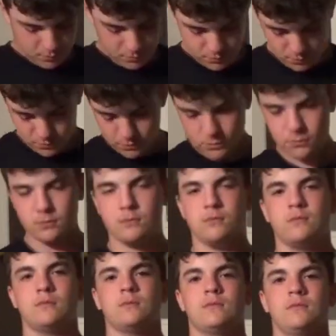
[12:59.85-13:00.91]

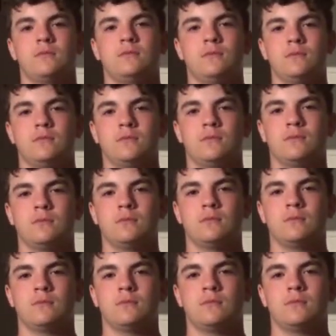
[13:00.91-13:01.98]

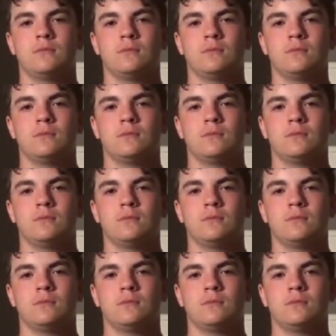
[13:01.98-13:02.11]
(no one is talking)